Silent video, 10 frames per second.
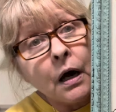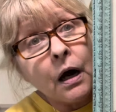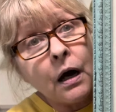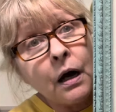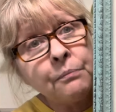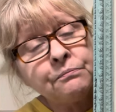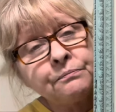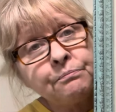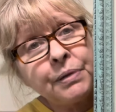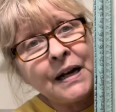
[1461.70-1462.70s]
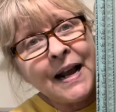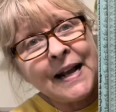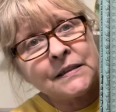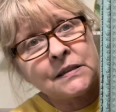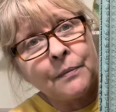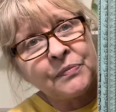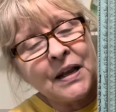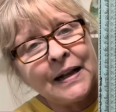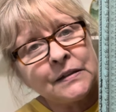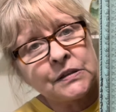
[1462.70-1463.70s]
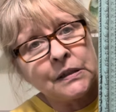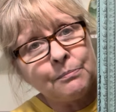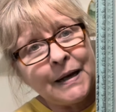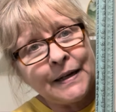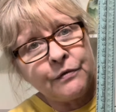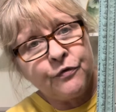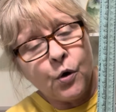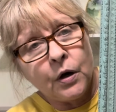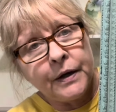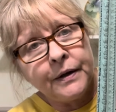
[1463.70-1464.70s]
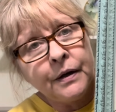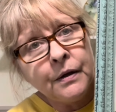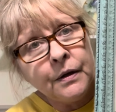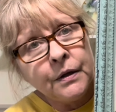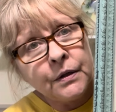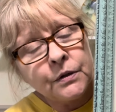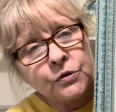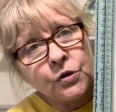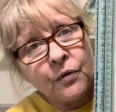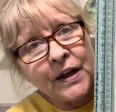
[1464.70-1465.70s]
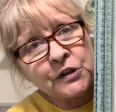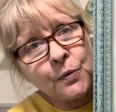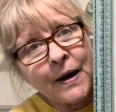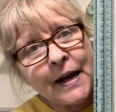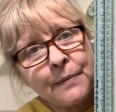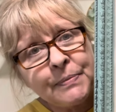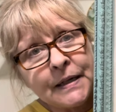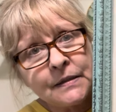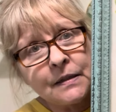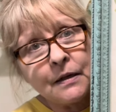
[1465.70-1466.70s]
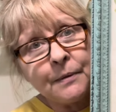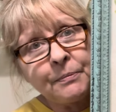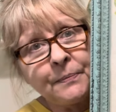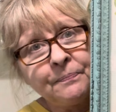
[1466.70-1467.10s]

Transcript: Um, but I had something else in mind for it. So that's why I picked it up.